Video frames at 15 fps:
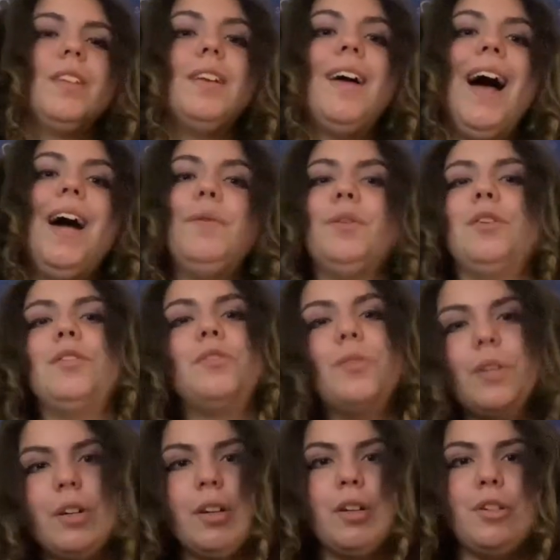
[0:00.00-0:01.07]
I would also
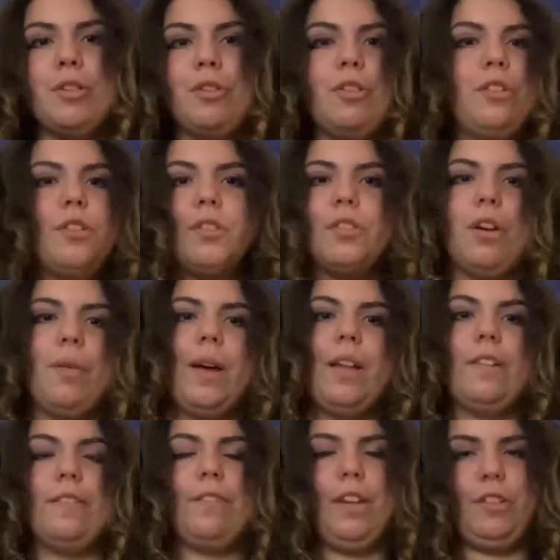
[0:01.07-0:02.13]
encourage you to just go ahead
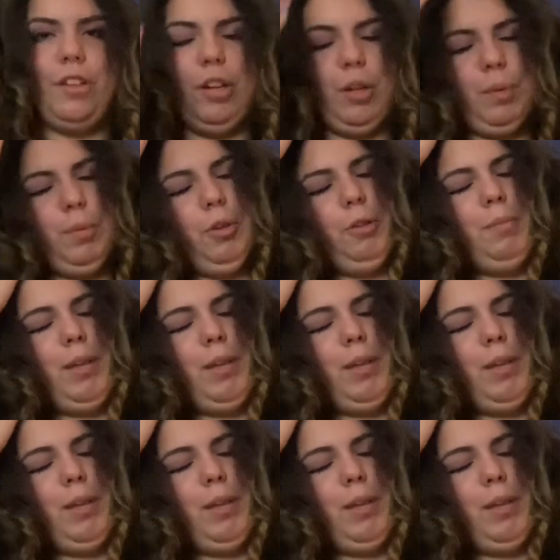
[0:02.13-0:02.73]
and flesh out your world,